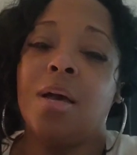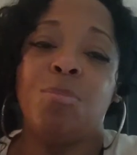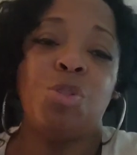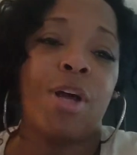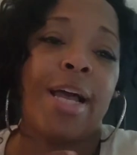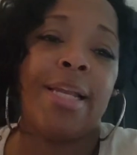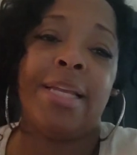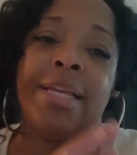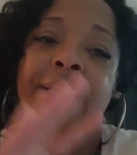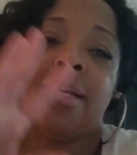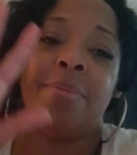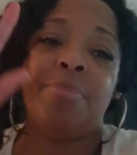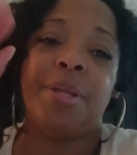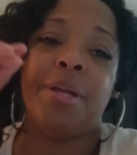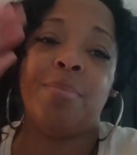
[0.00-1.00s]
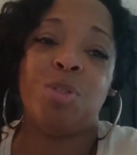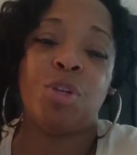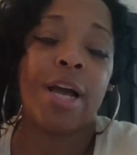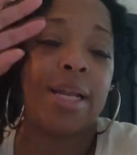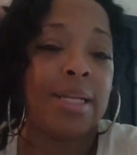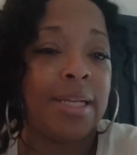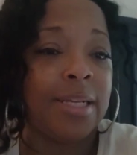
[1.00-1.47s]
I'm trying to get up there. I'm
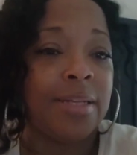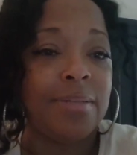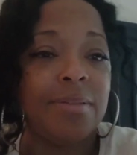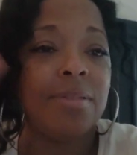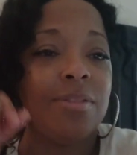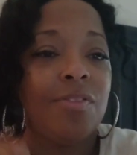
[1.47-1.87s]
trying to get